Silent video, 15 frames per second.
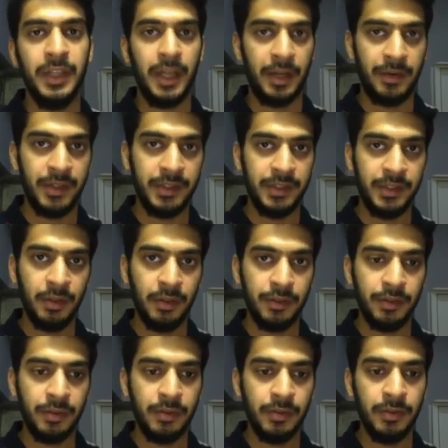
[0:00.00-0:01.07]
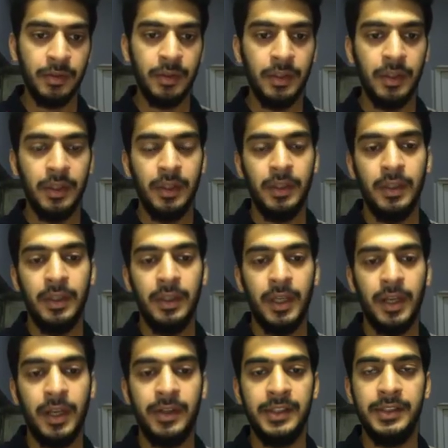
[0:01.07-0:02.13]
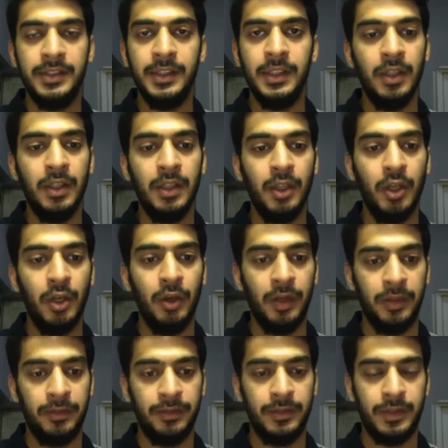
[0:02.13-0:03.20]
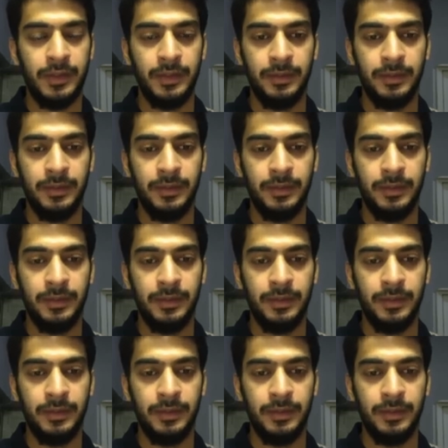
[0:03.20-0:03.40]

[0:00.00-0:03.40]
RSZ also. RSZ läuft.